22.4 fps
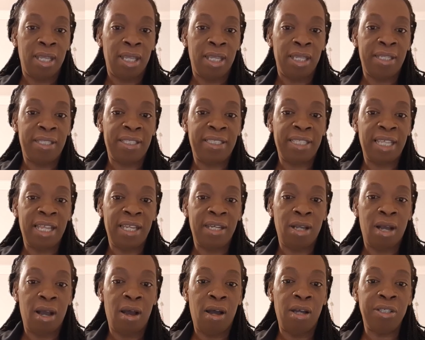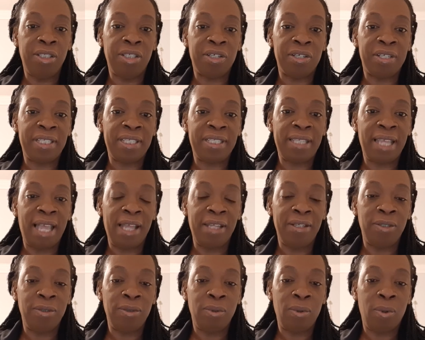It said,
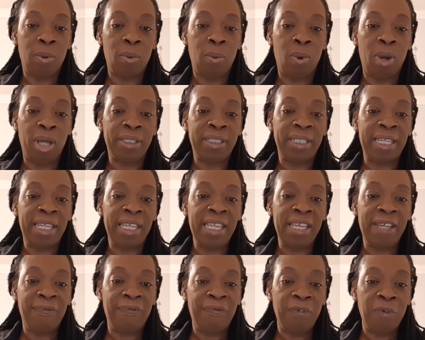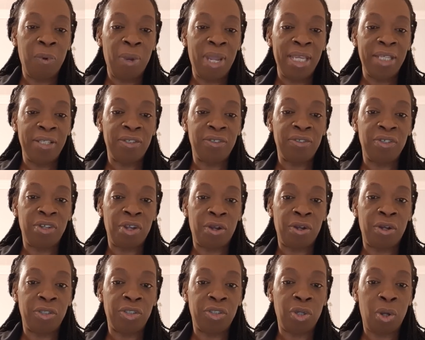understand what influence
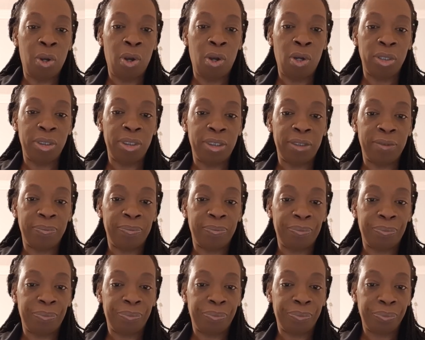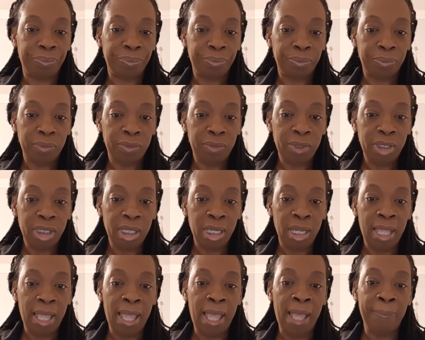your thought.
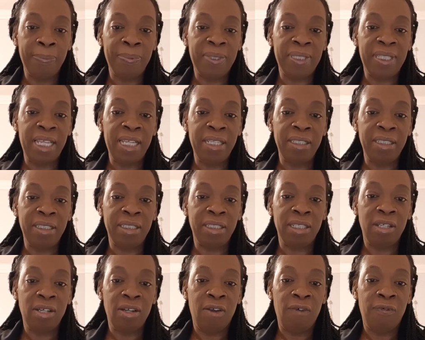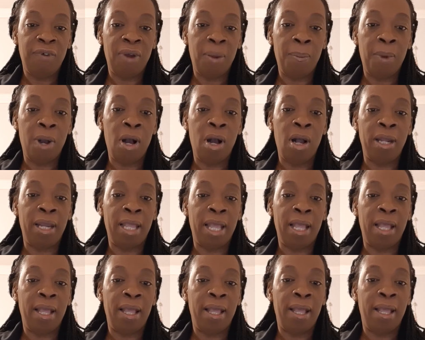Absent from all
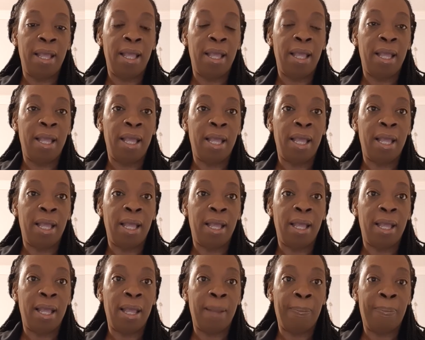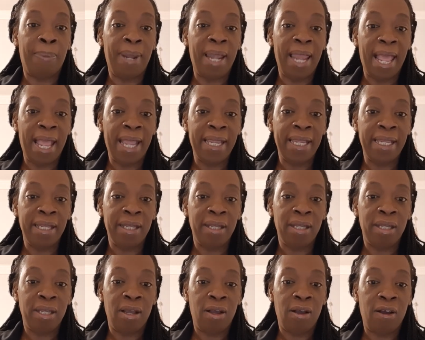apply
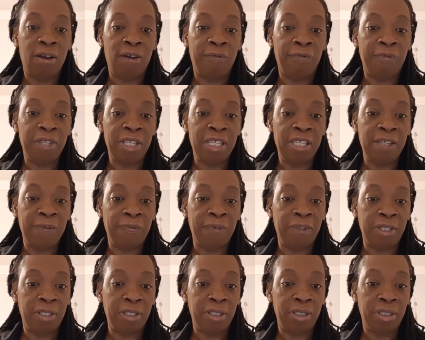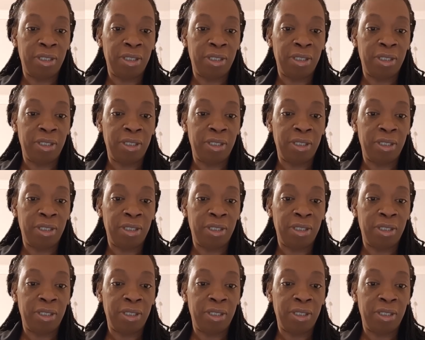of evil.